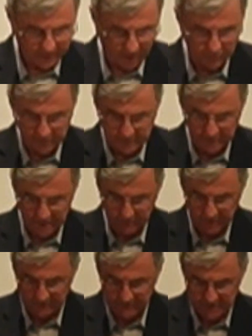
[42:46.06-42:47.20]
we looked at a
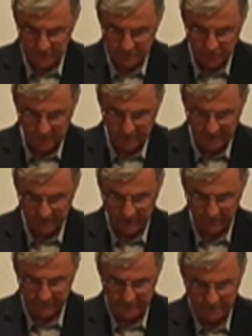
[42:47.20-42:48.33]
metaphysical story about